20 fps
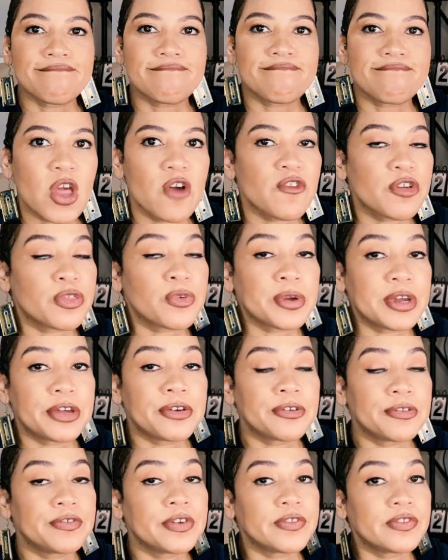Over
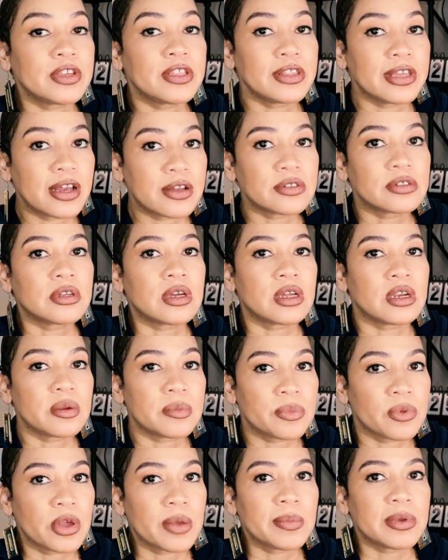350,000
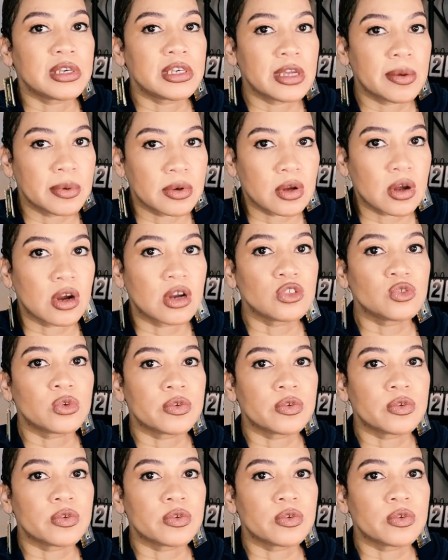unemployment debit cards were